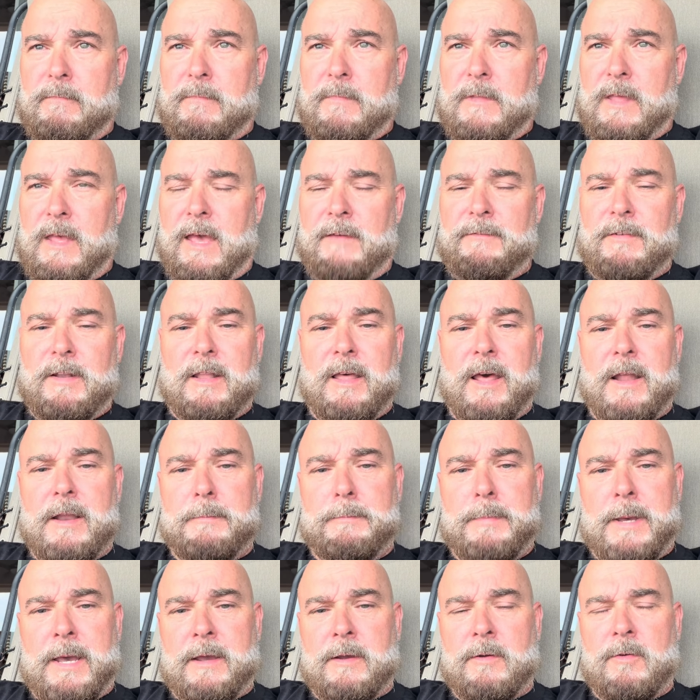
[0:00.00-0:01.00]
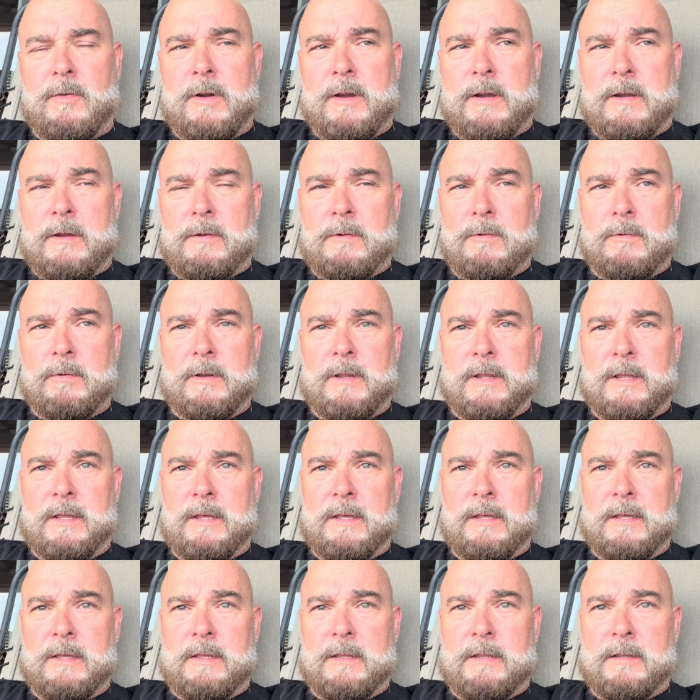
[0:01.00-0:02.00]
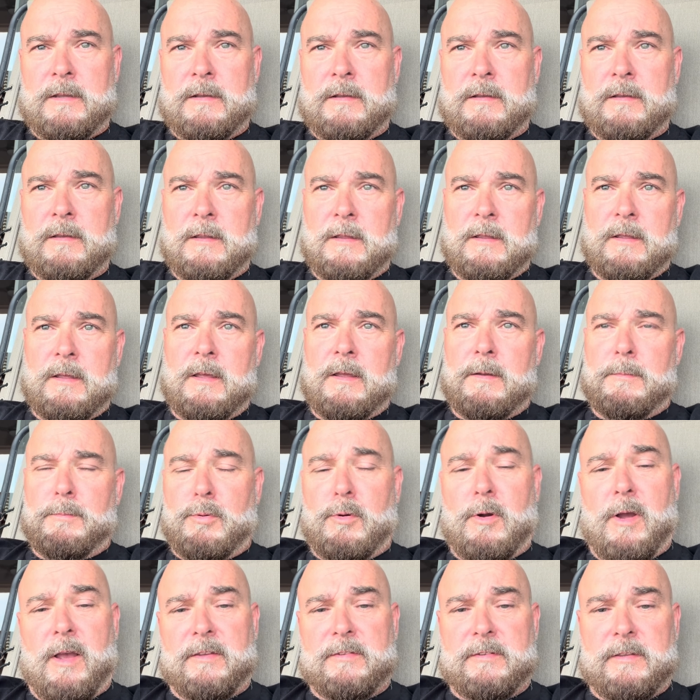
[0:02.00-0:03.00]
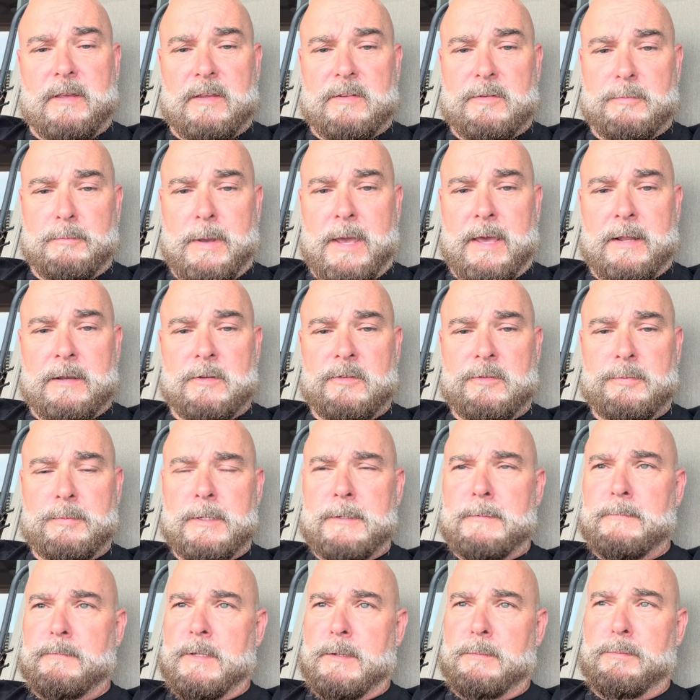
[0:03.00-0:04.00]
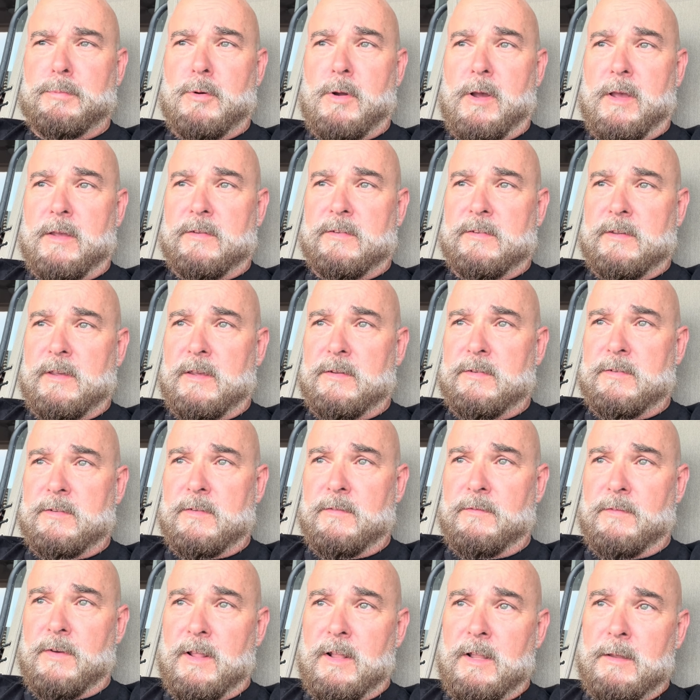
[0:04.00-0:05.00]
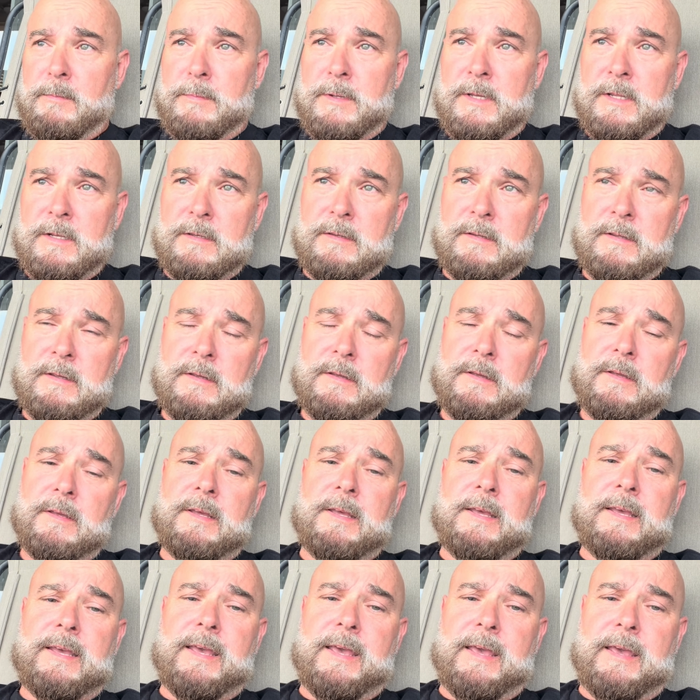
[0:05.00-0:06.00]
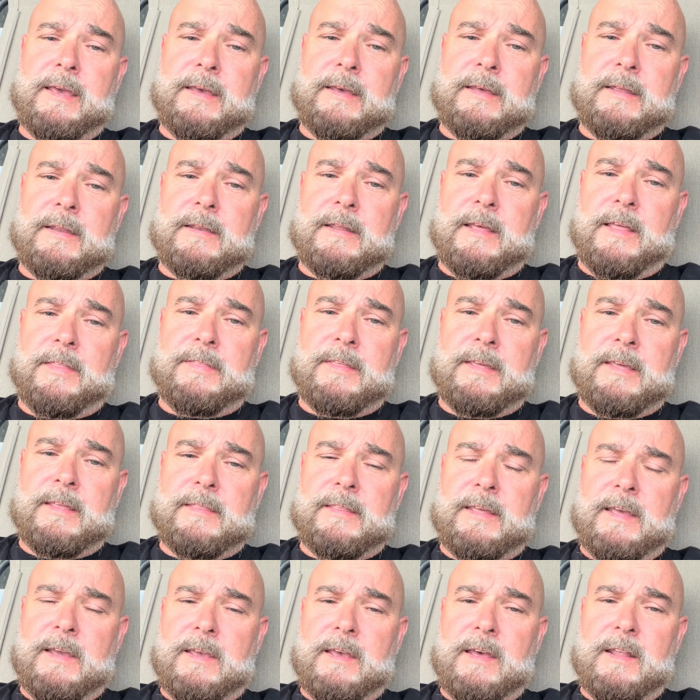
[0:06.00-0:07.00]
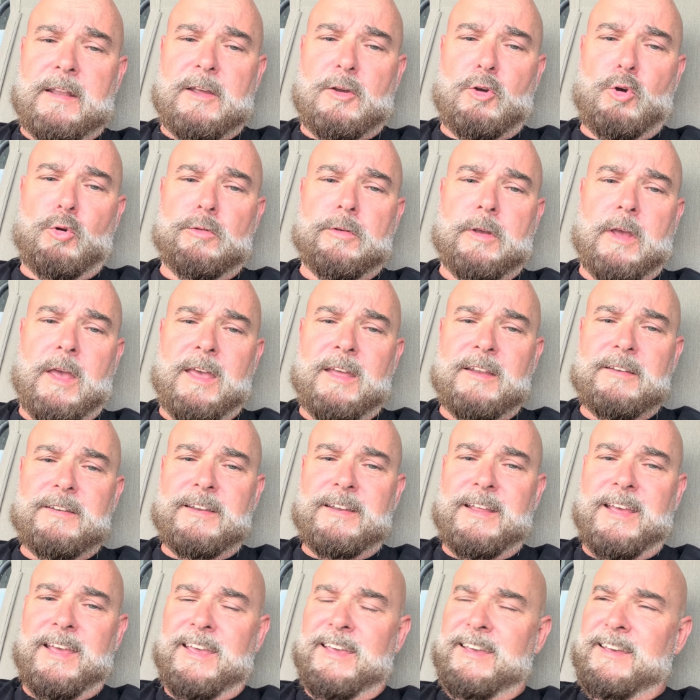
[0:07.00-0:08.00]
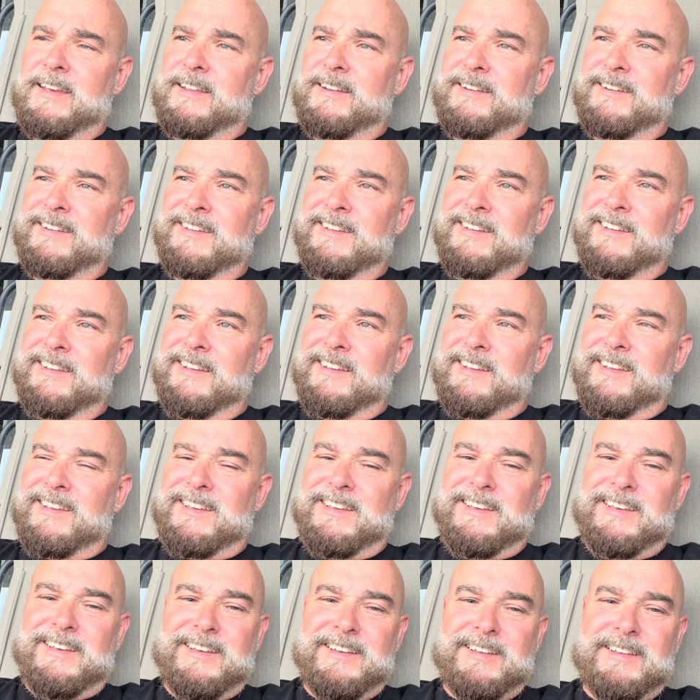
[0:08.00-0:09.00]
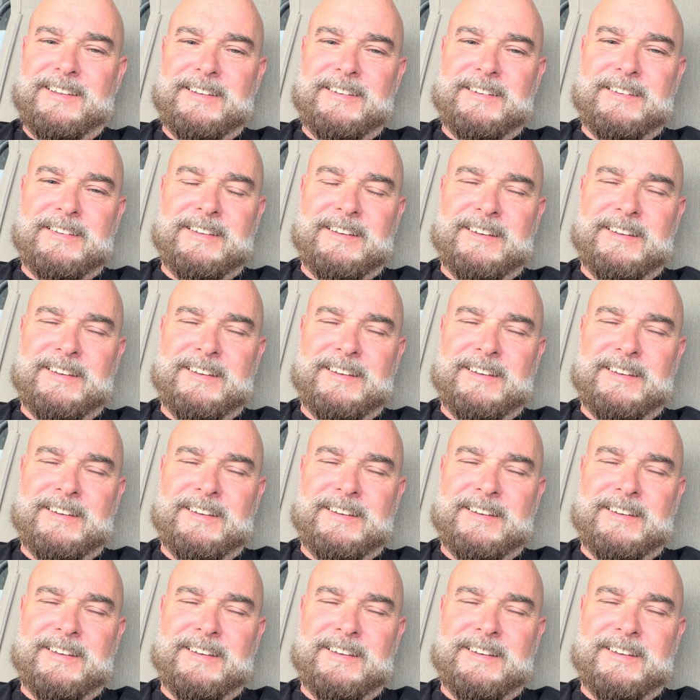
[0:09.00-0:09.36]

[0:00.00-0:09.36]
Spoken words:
have a lot of background in process management and process development, and I think that kind of goes hand in hand in